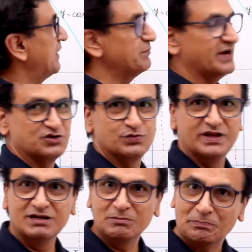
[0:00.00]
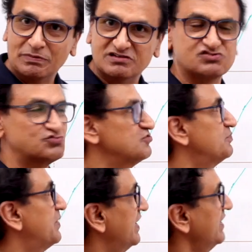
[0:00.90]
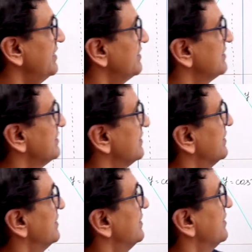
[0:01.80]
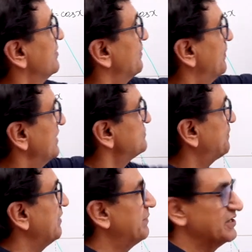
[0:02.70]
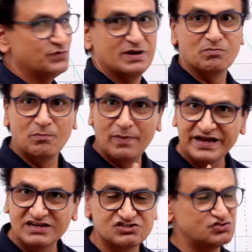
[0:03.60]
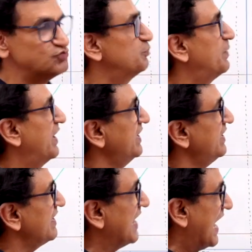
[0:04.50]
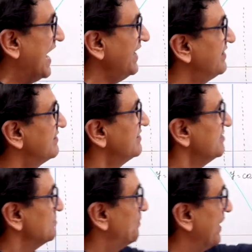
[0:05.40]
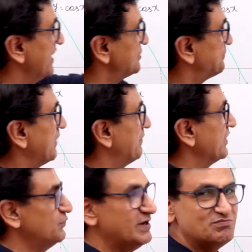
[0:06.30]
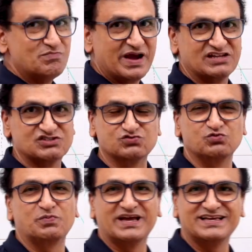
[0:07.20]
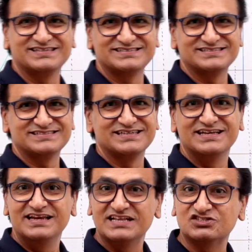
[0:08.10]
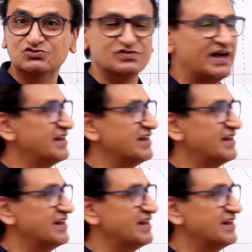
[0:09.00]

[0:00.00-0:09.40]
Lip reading: pi by 12 plus 2 pi, plus pi by 12 minus 2 pi, and minus pi by 12 minus 2 pi. Let's do the